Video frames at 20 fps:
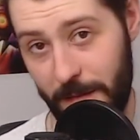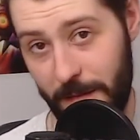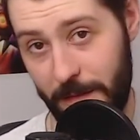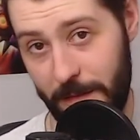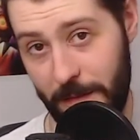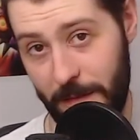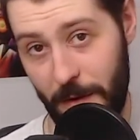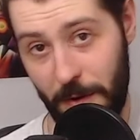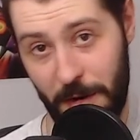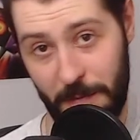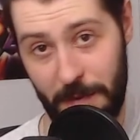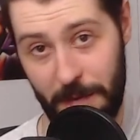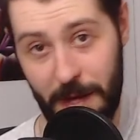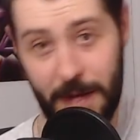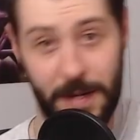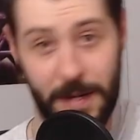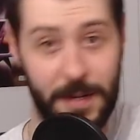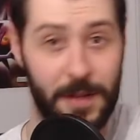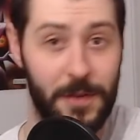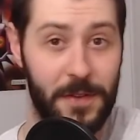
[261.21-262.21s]

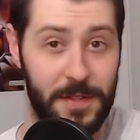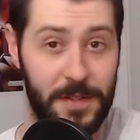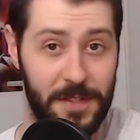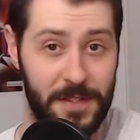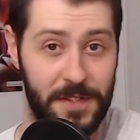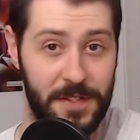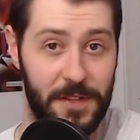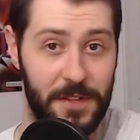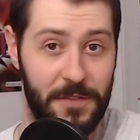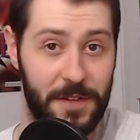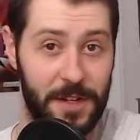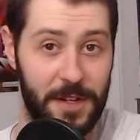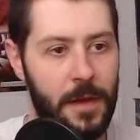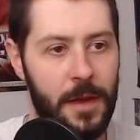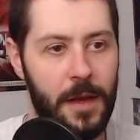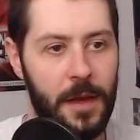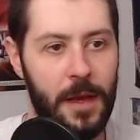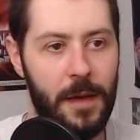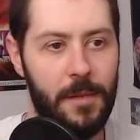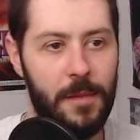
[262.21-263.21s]
Pokemon Gold and Silver.
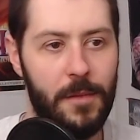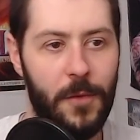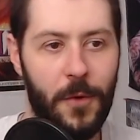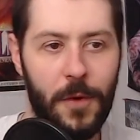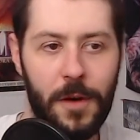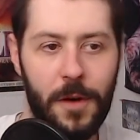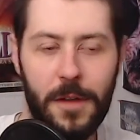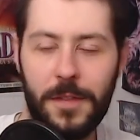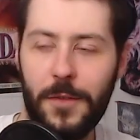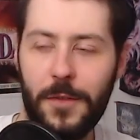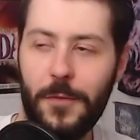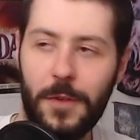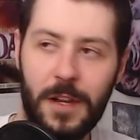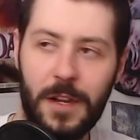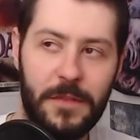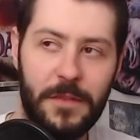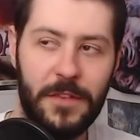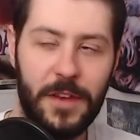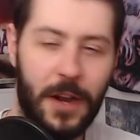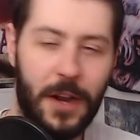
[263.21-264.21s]
More in the
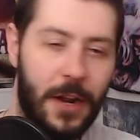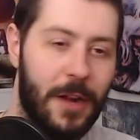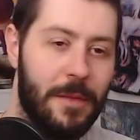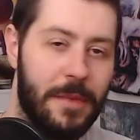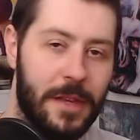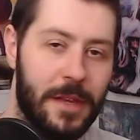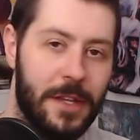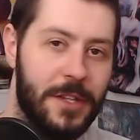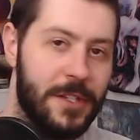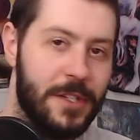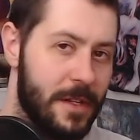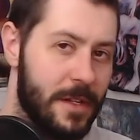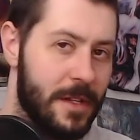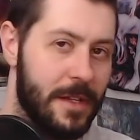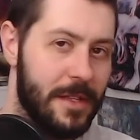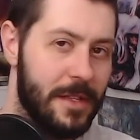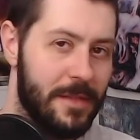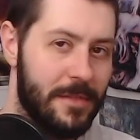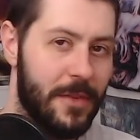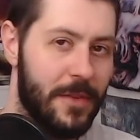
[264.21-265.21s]
realm of an RPG
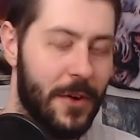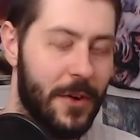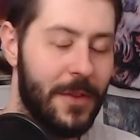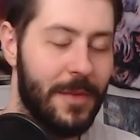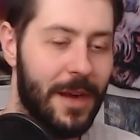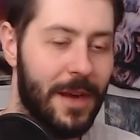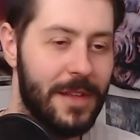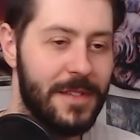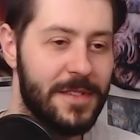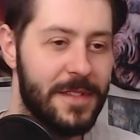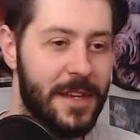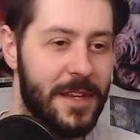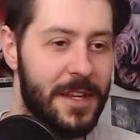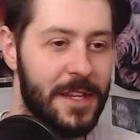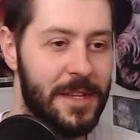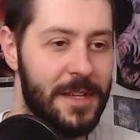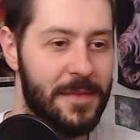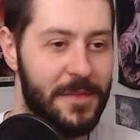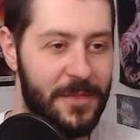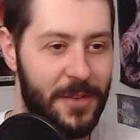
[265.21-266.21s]
than Pokemon
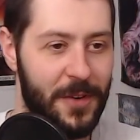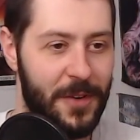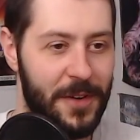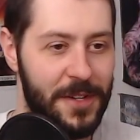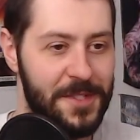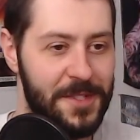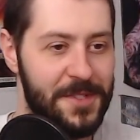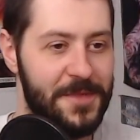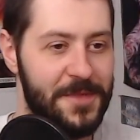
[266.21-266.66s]
Stadium, of course.